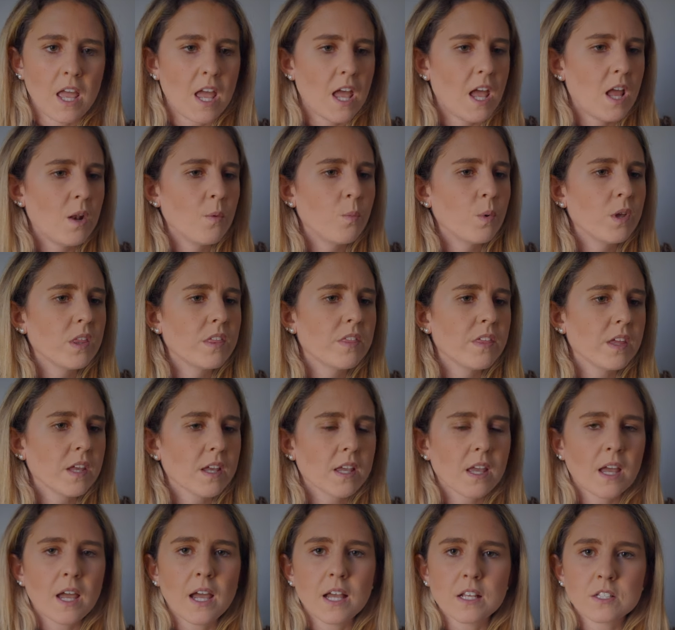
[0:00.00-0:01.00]
And we
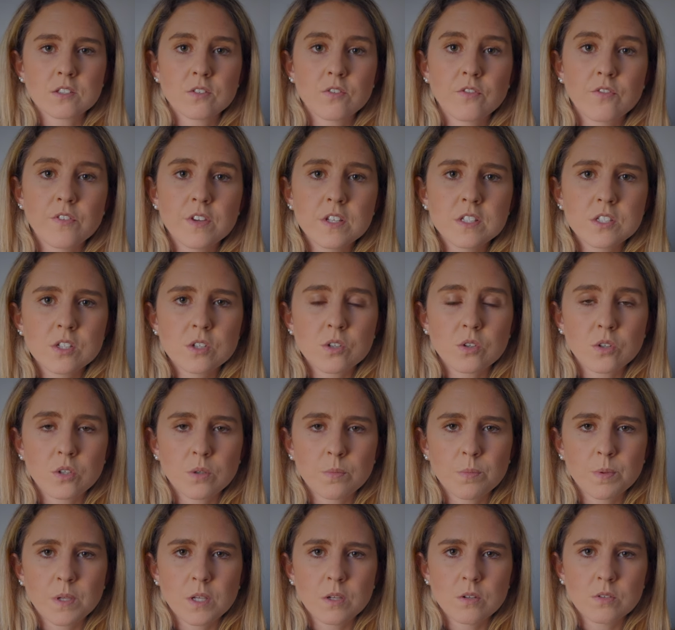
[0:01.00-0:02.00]
think as physical
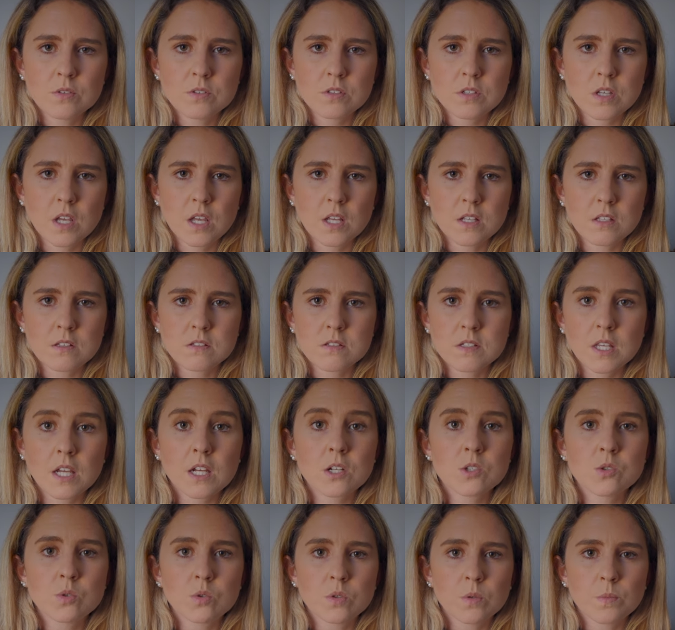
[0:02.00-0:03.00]
abuse and
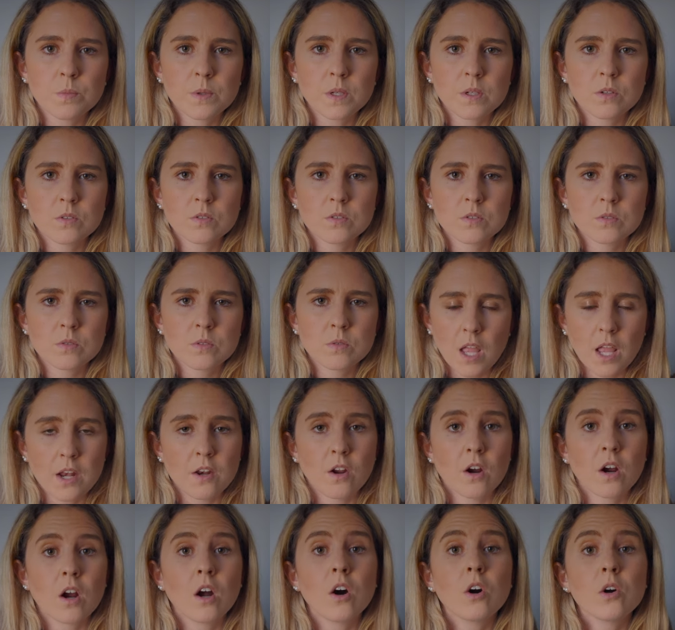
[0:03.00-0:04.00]
sexual abuse and
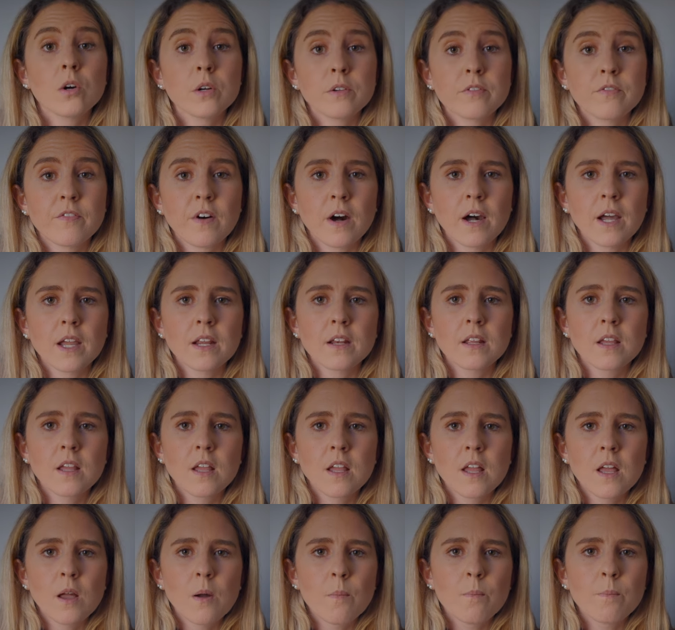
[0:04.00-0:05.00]
are horrified,
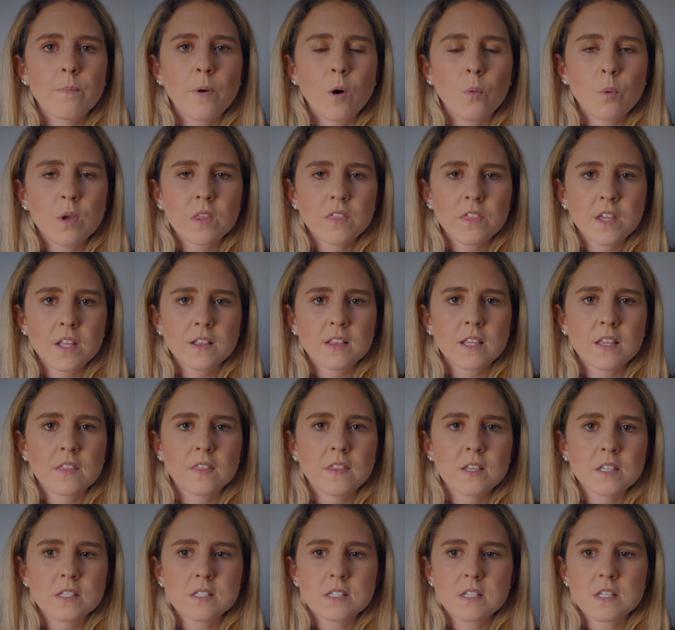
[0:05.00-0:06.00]
but we think that
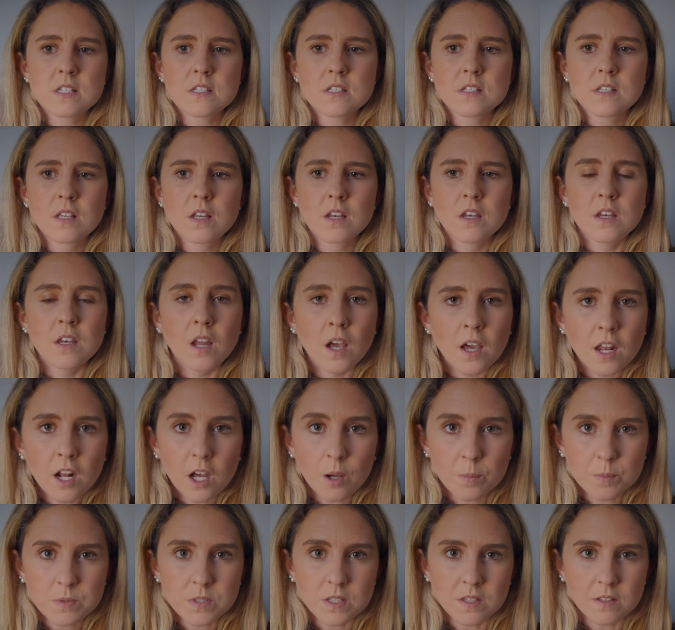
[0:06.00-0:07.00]
this is not
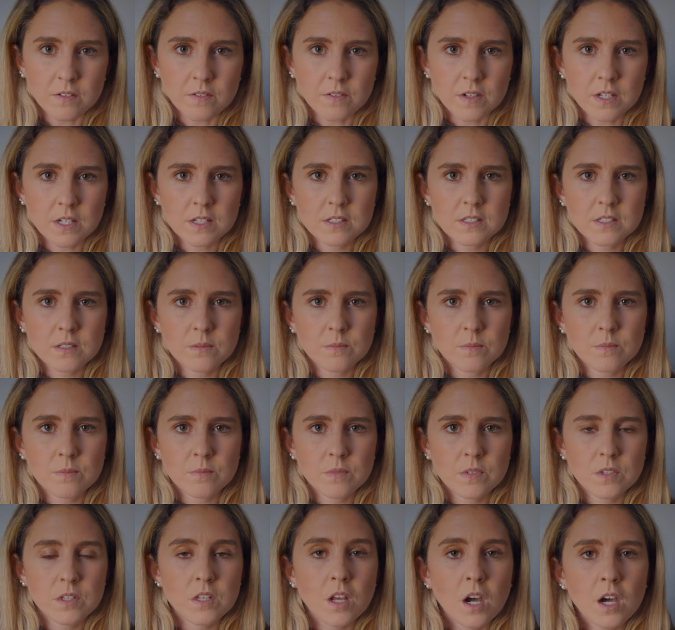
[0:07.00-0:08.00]
up to the victim,
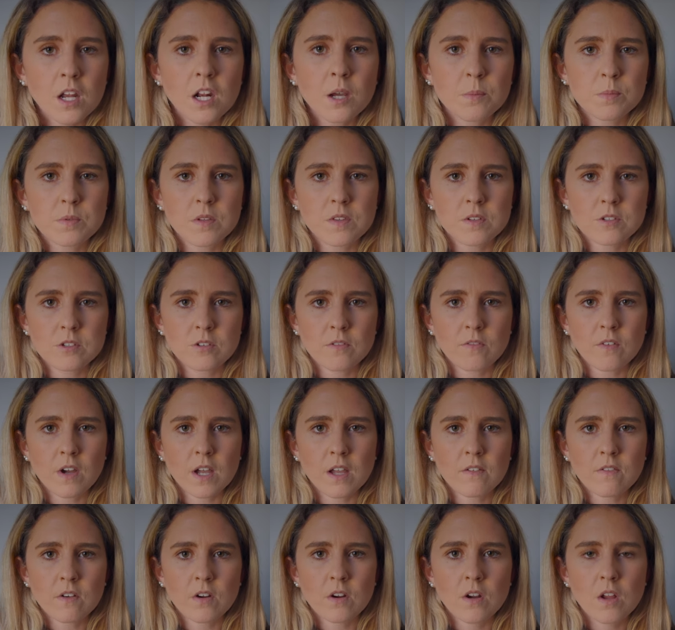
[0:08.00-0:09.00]
not up to the
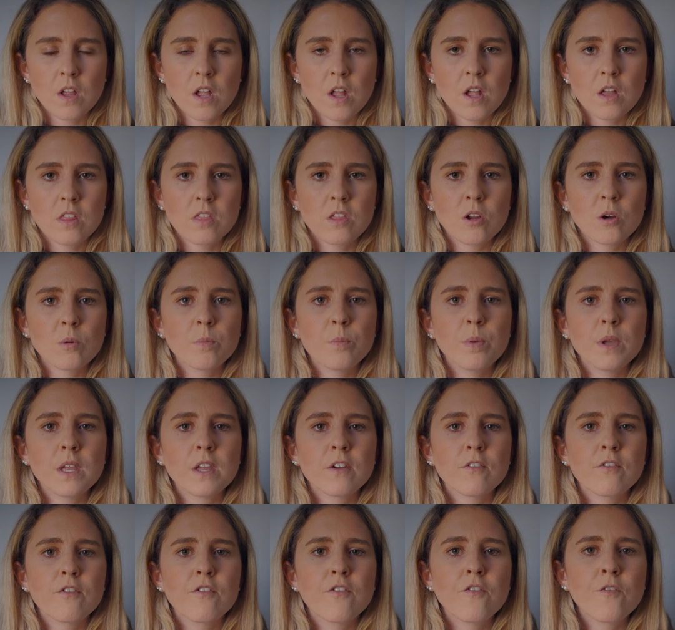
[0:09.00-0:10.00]
survivor. They're
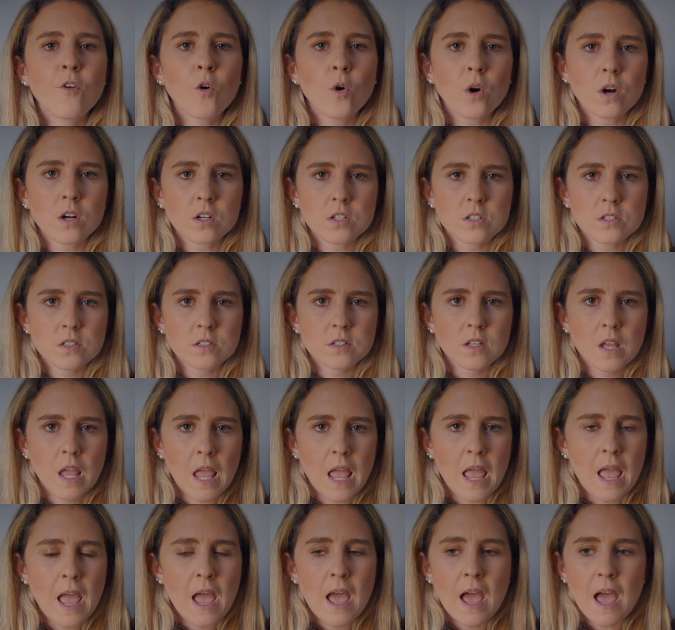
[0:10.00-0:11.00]
being forced.
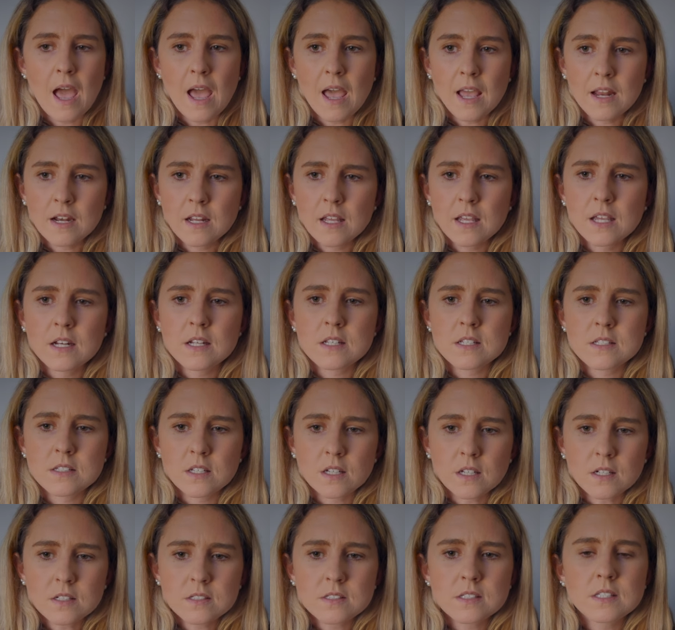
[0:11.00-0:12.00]
And in a
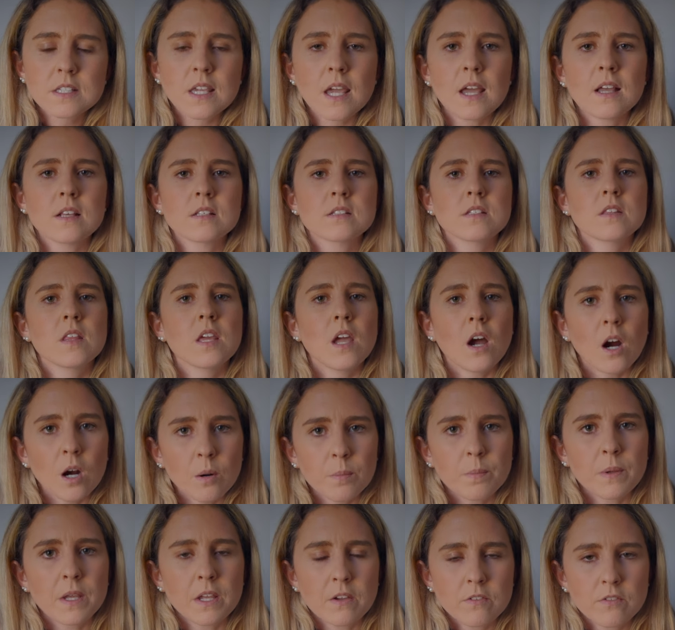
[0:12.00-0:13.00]
sense, yes, they
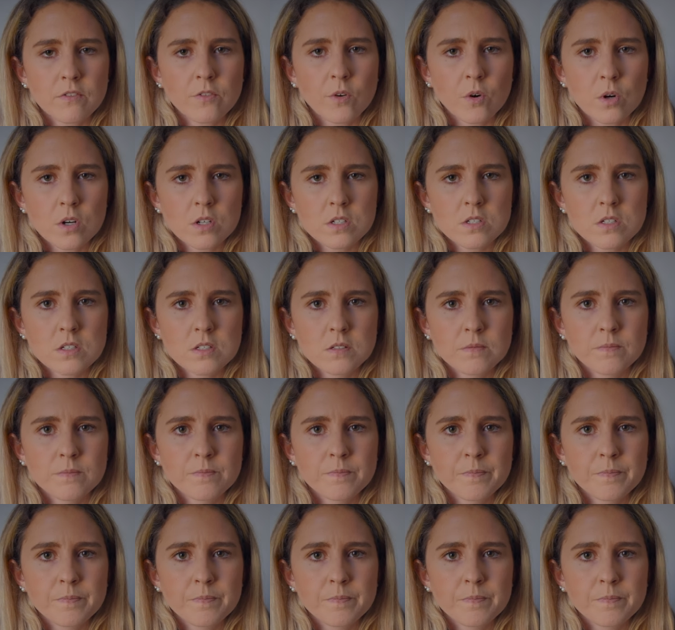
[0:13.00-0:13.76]
are being forced.